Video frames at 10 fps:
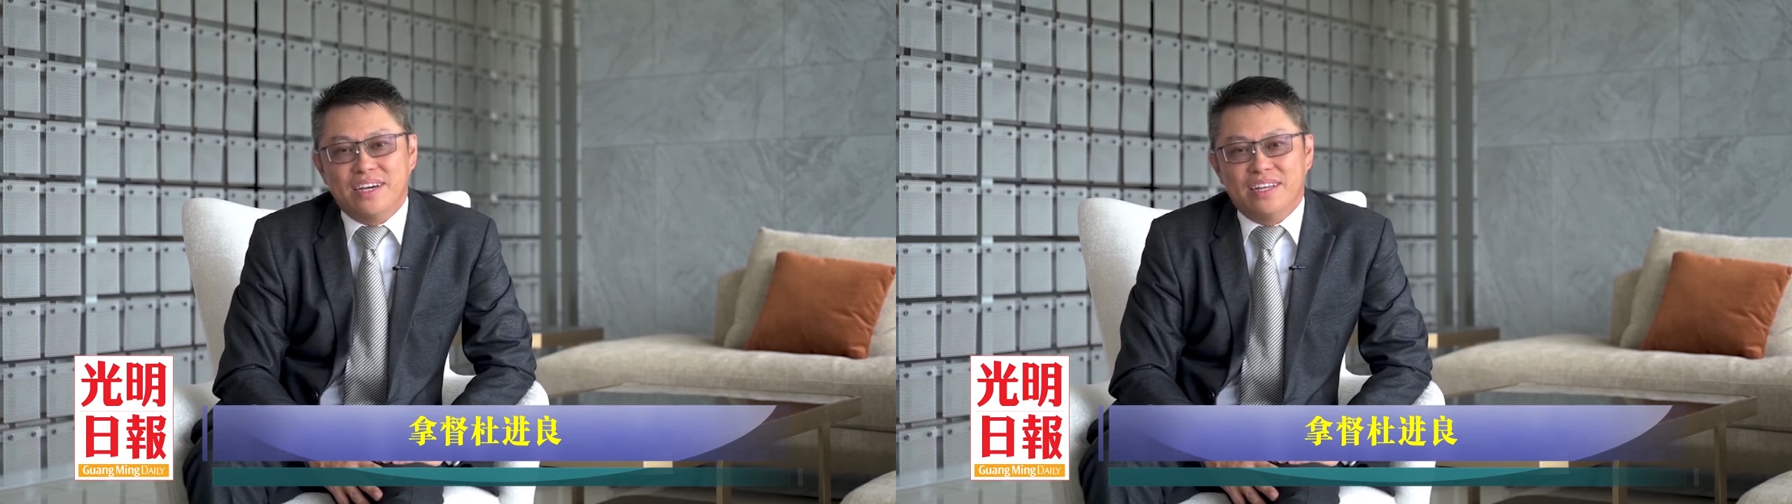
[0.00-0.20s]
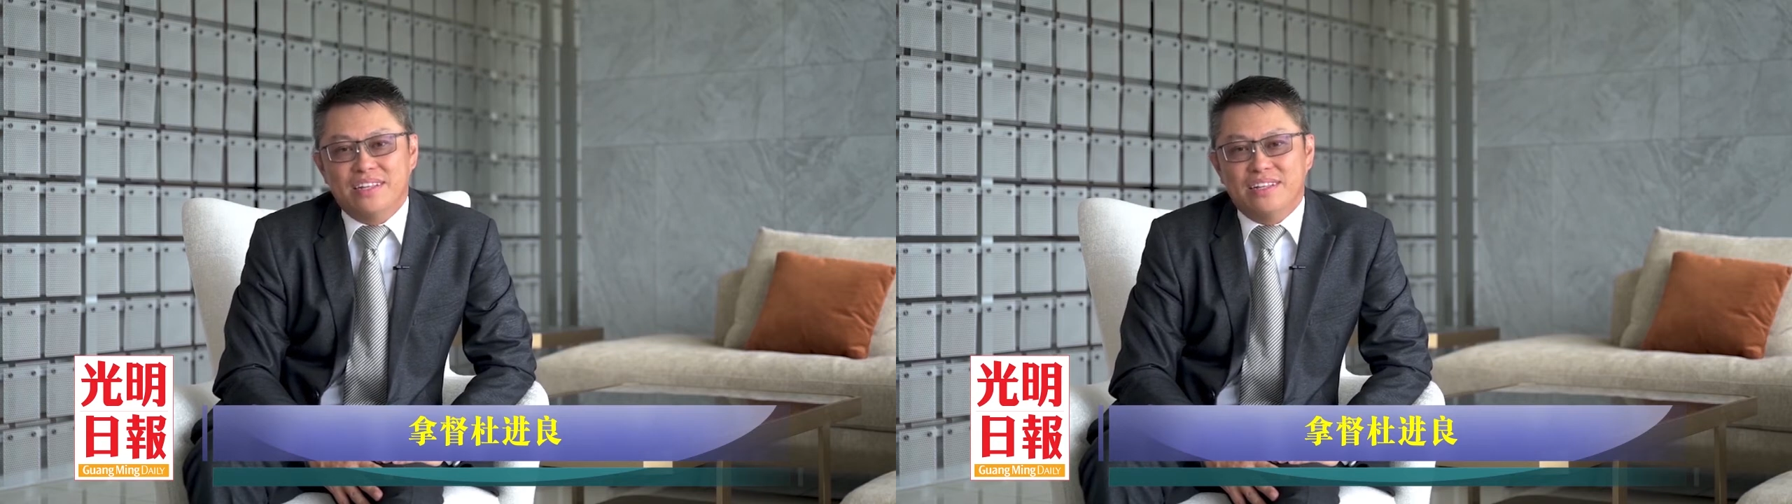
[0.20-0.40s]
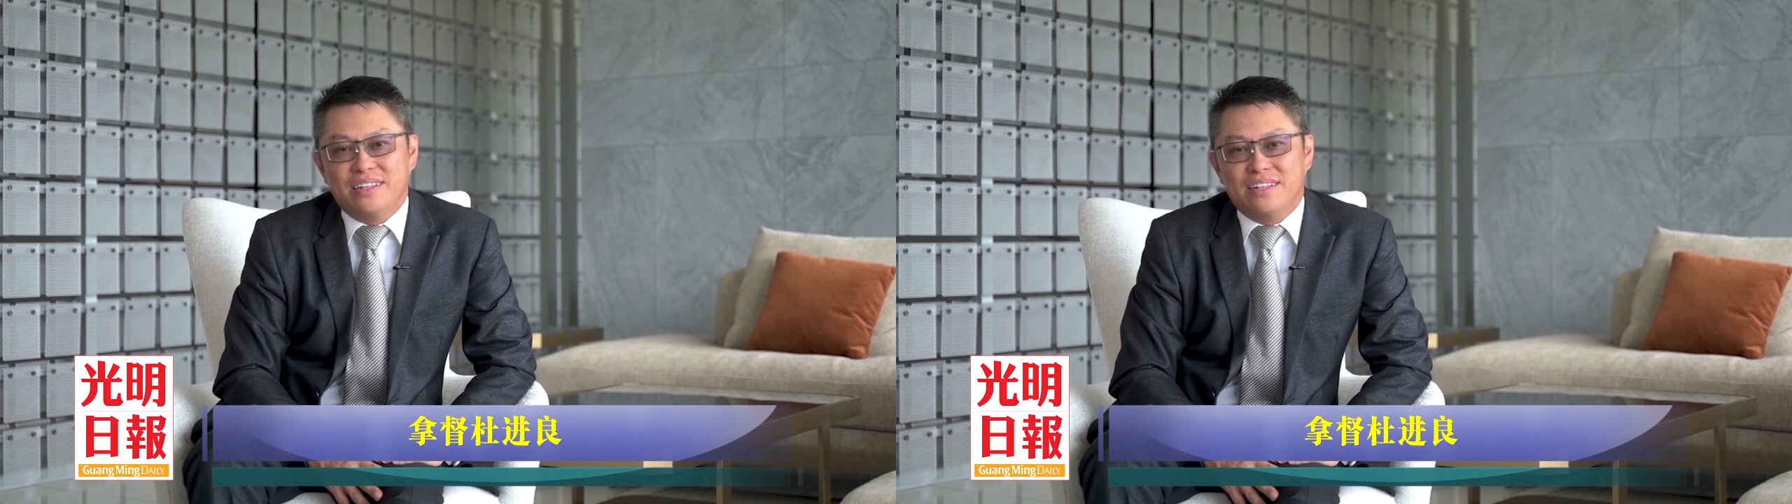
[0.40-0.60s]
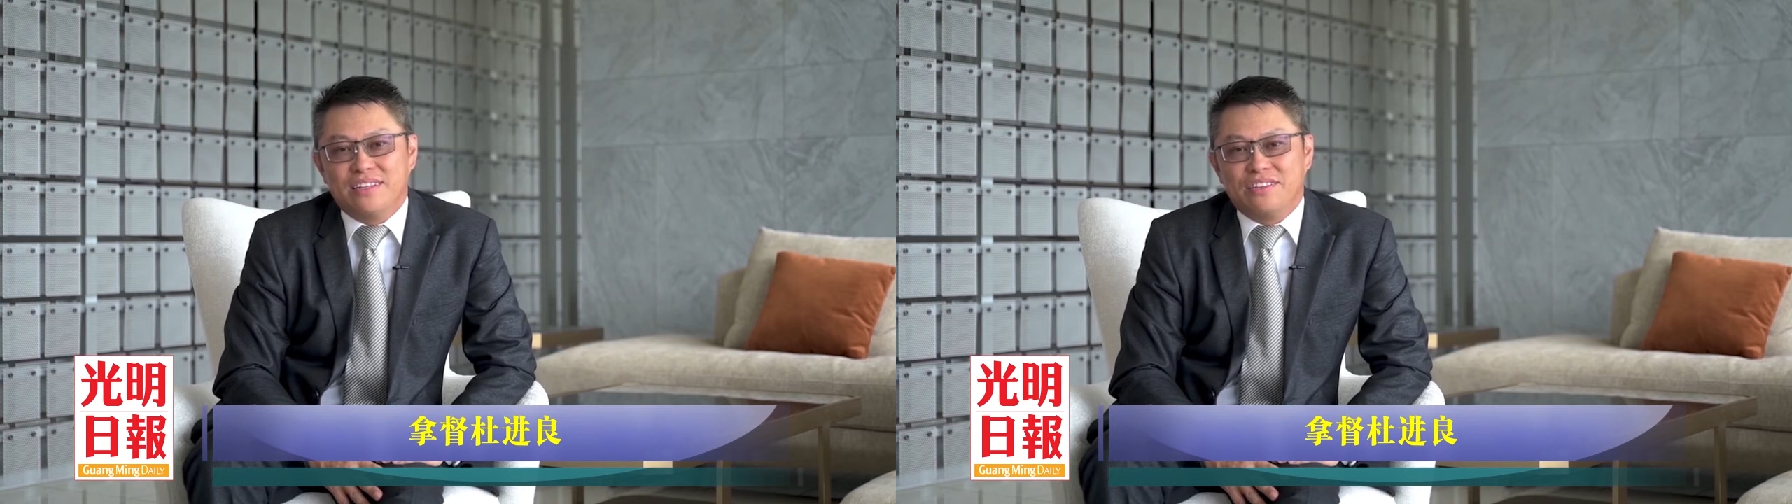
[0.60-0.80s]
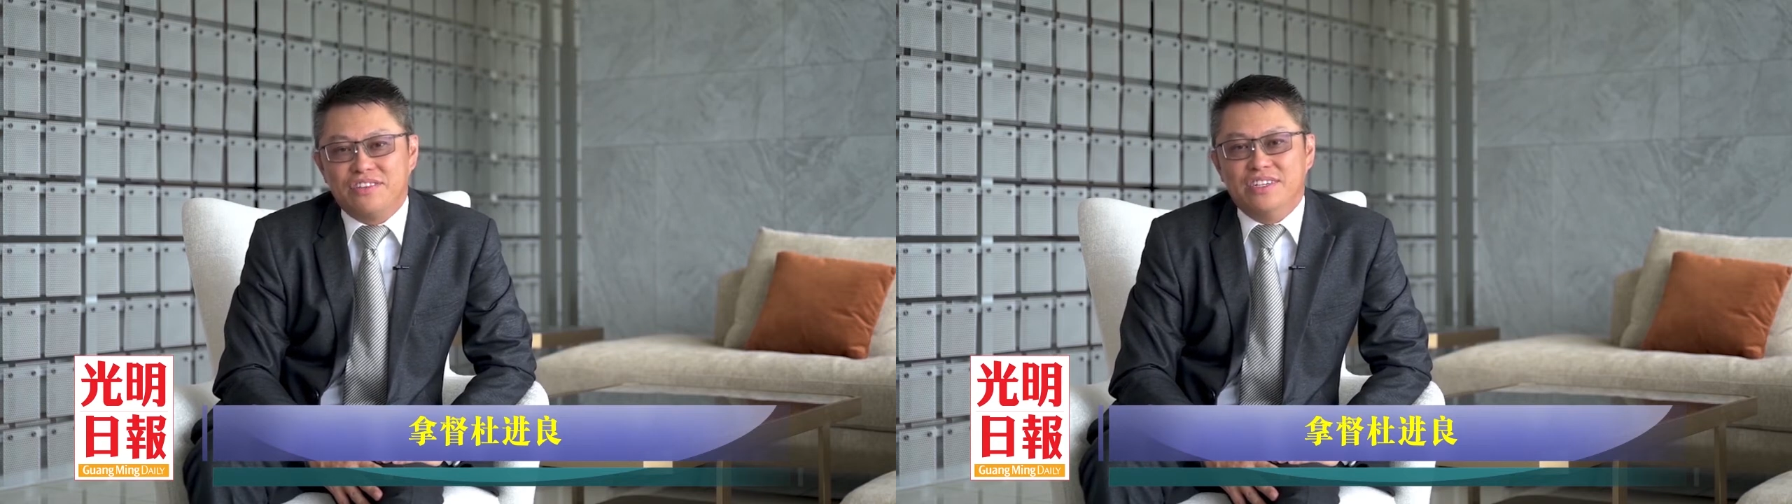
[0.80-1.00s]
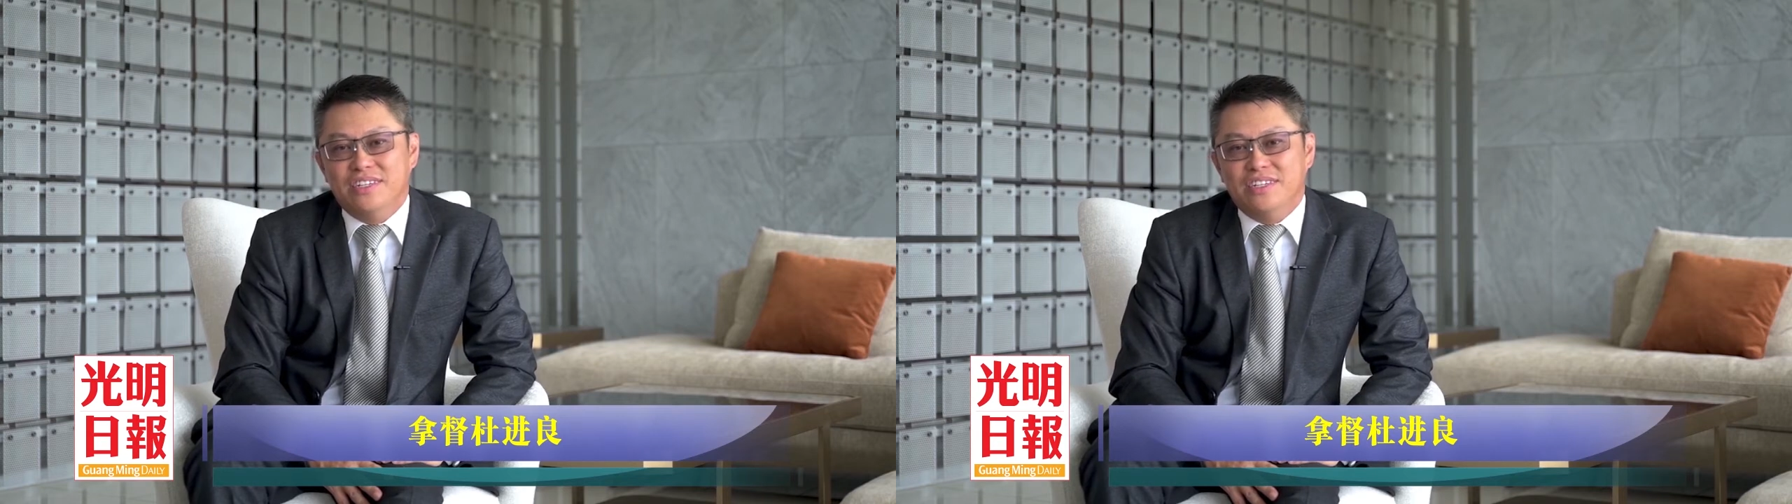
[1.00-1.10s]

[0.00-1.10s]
And three,